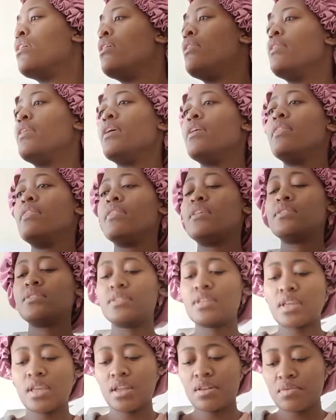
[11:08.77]
Then the
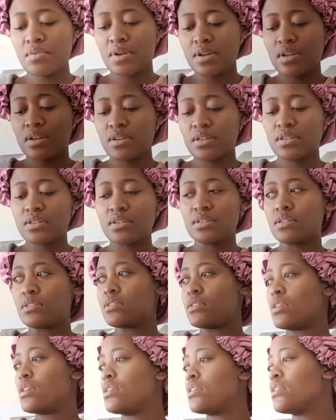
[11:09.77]
second one is